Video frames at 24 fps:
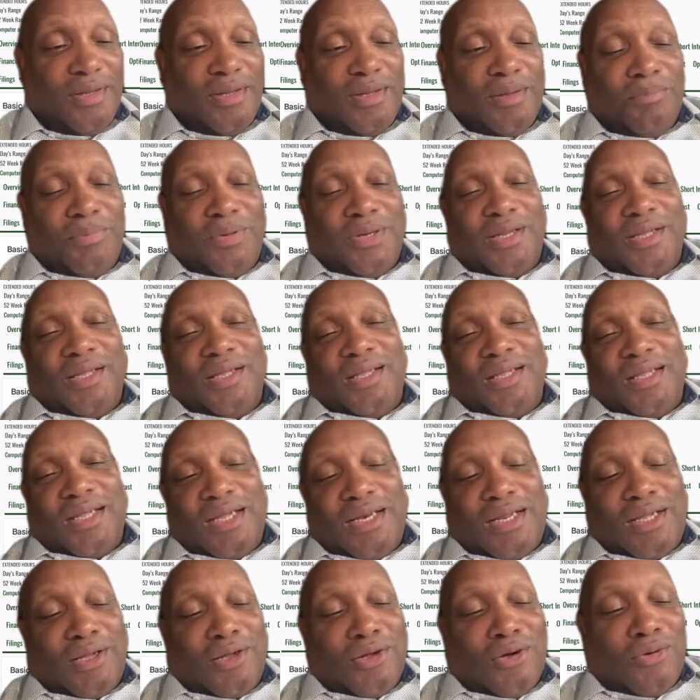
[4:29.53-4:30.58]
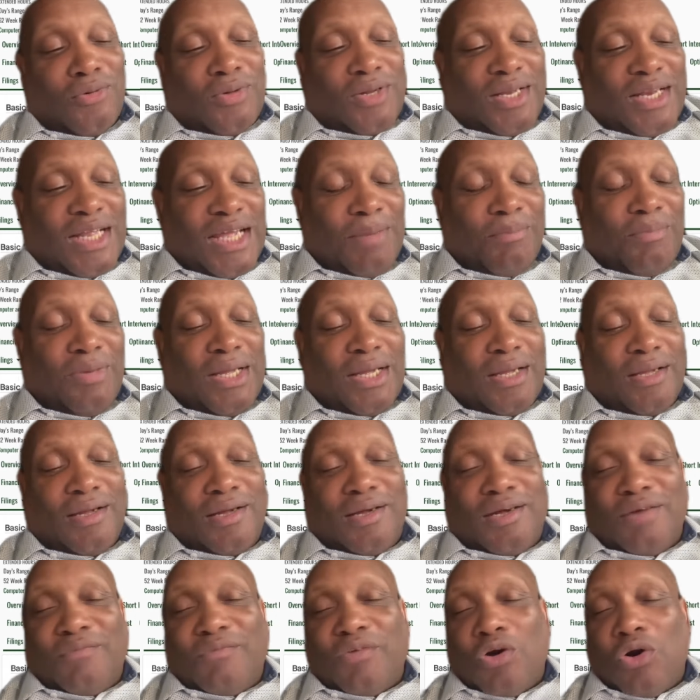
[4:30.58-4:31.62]
But here they go claiming they can
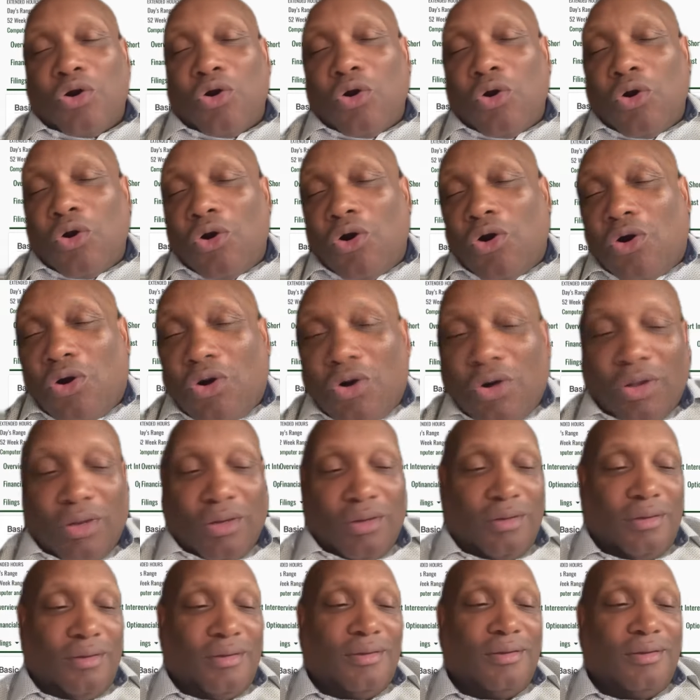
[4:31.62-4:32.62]
cover all